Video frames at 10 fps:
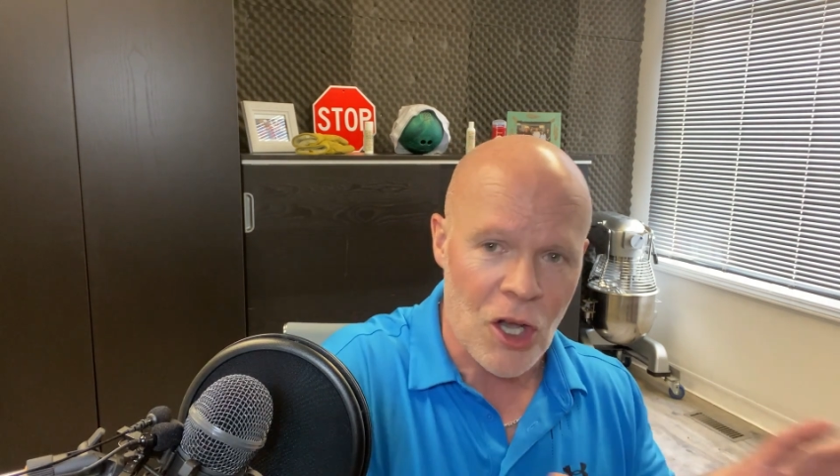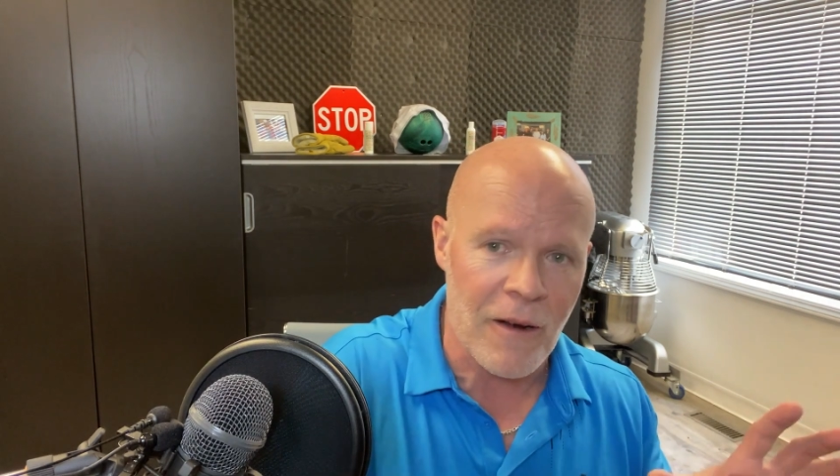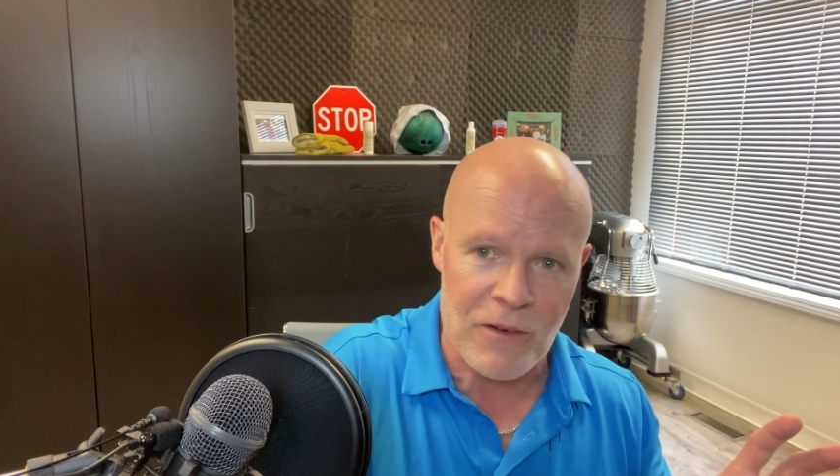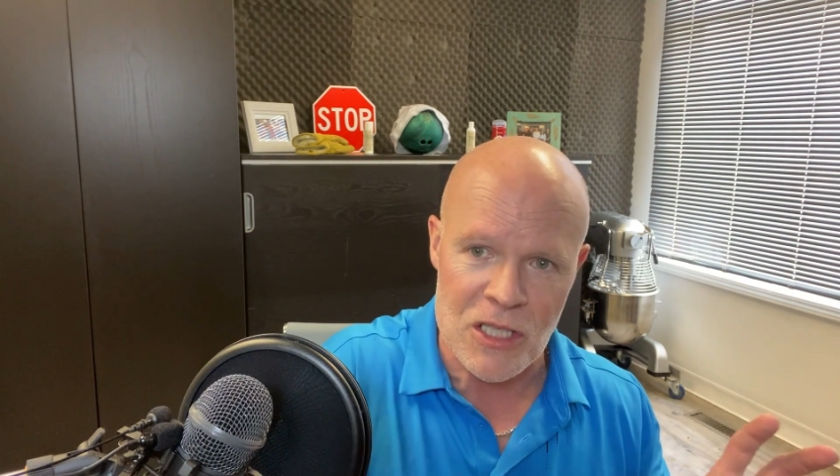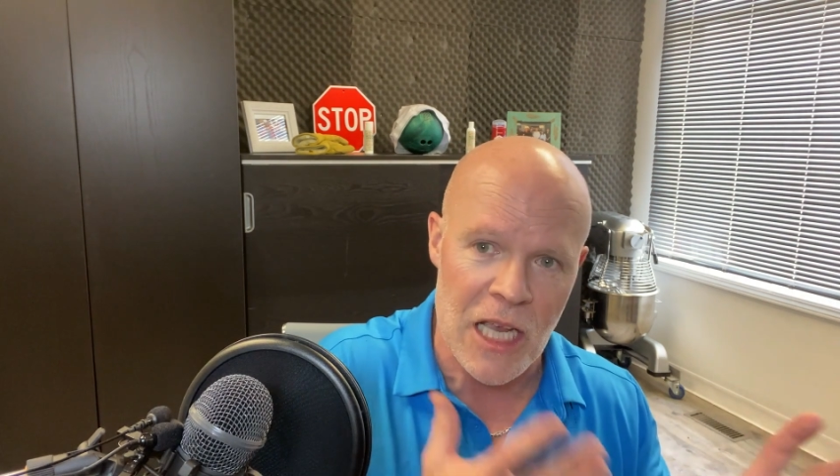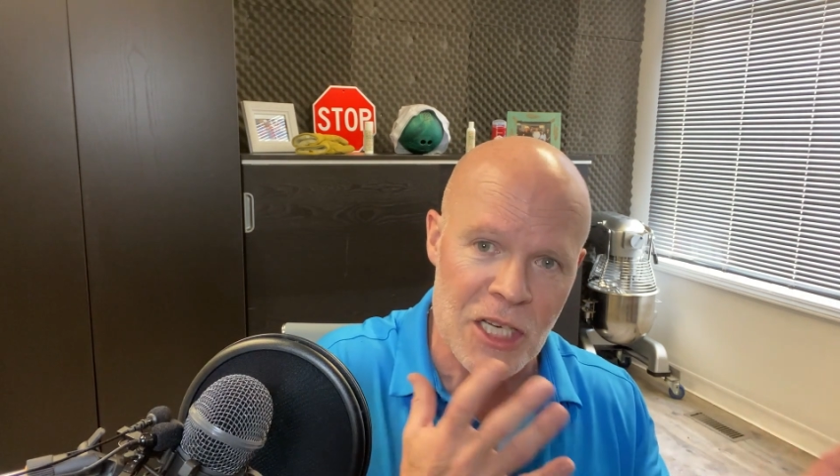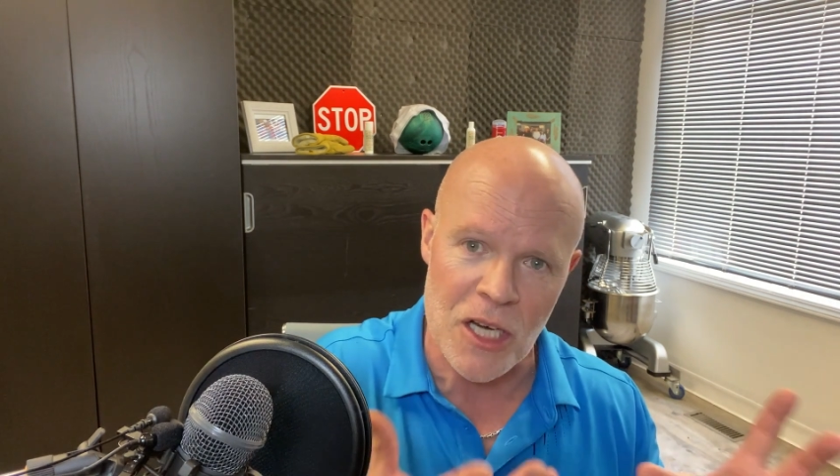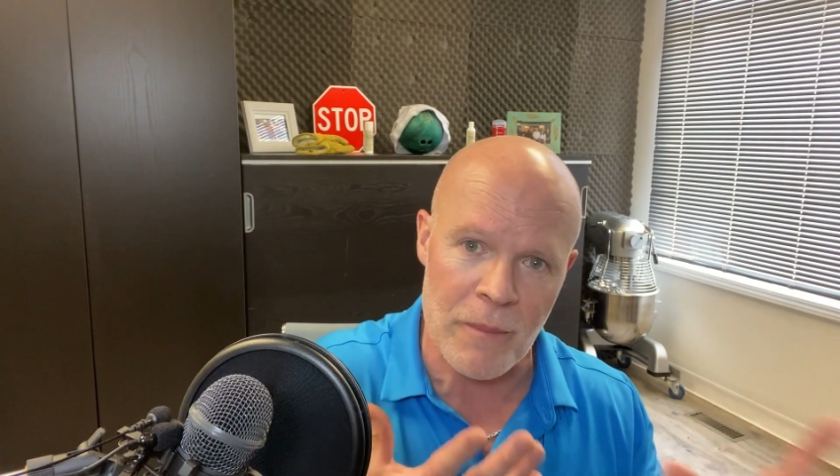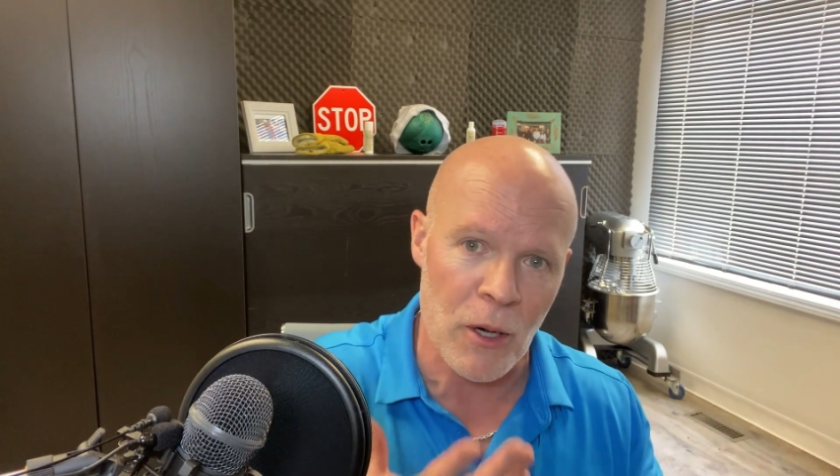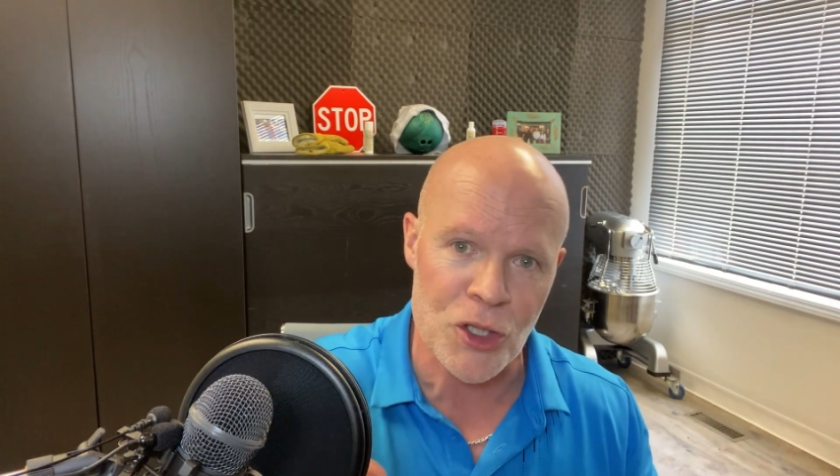
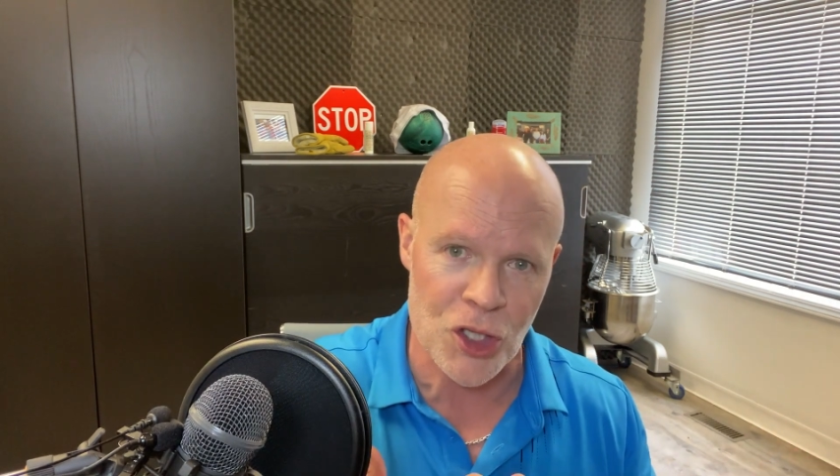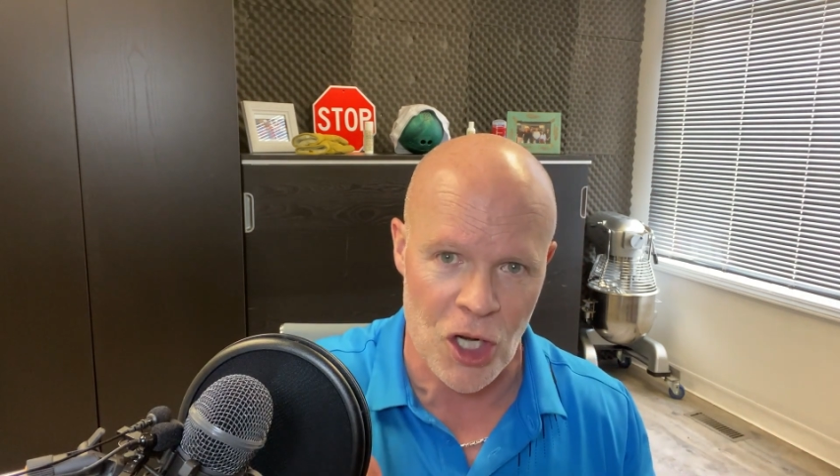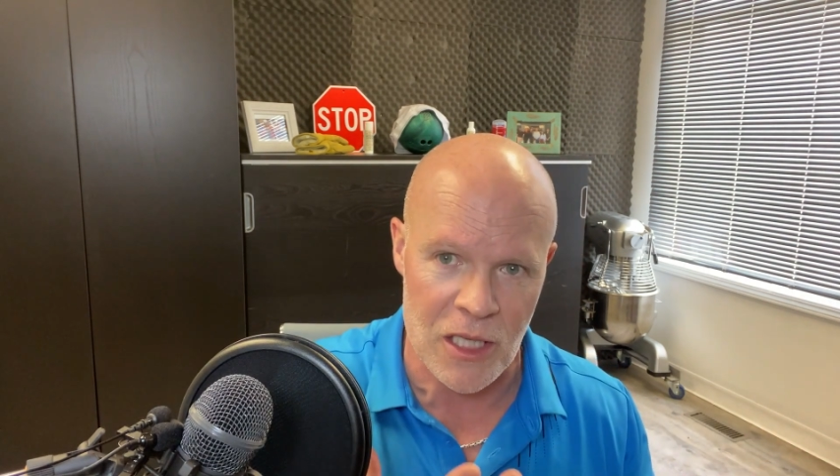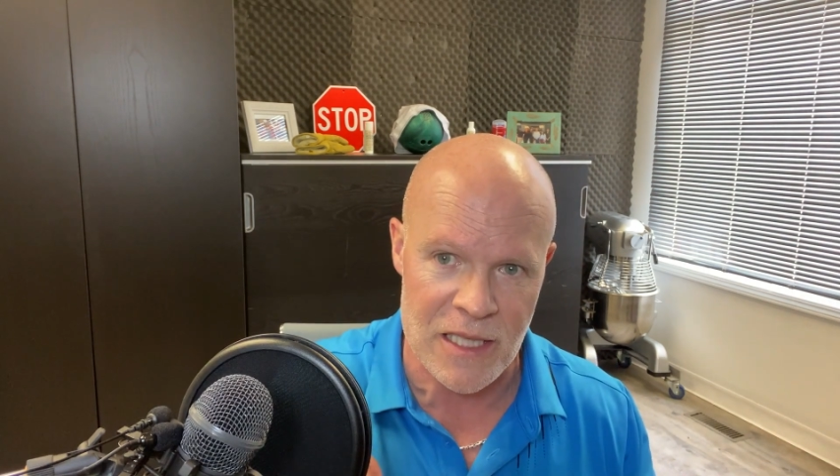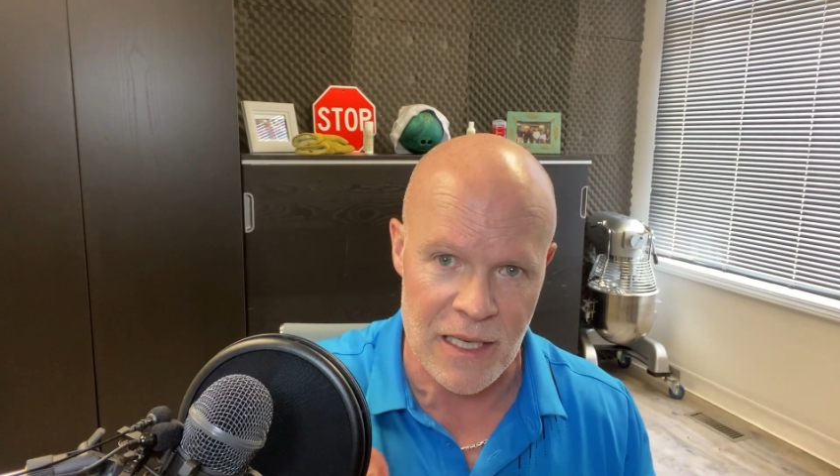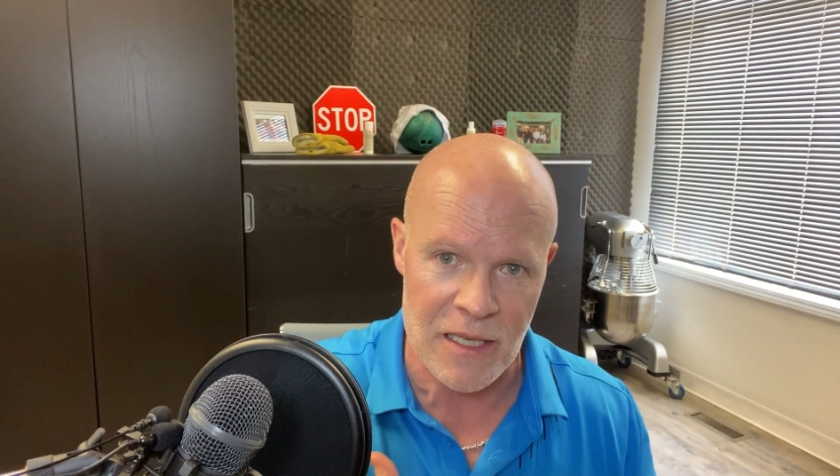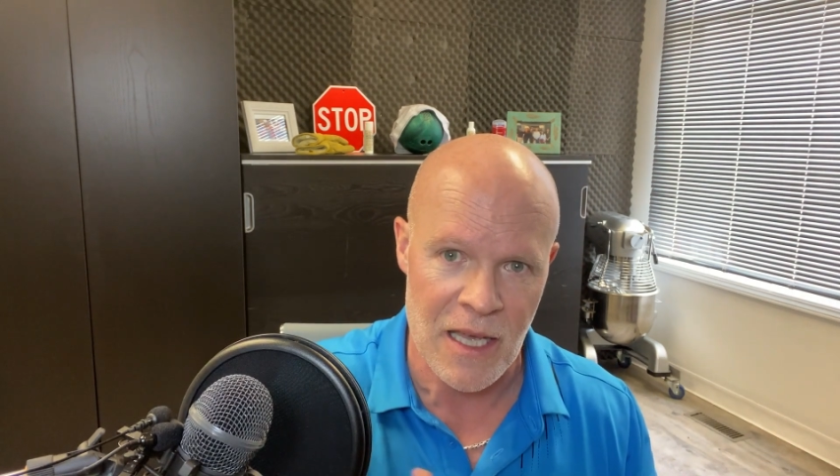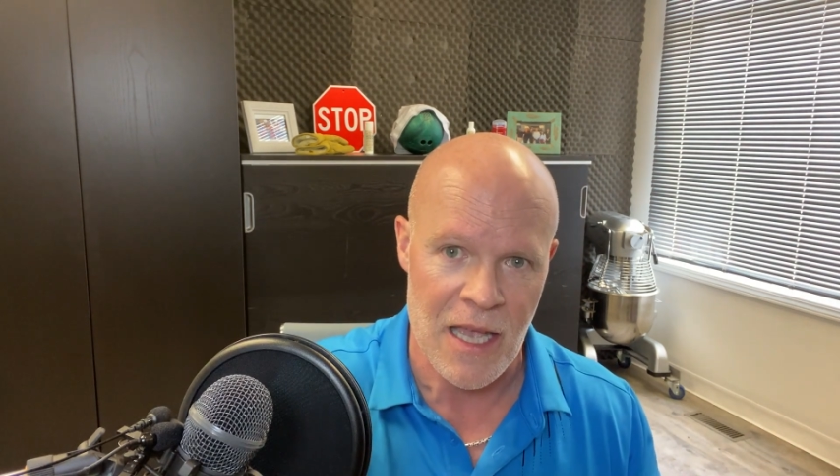conversation about your content.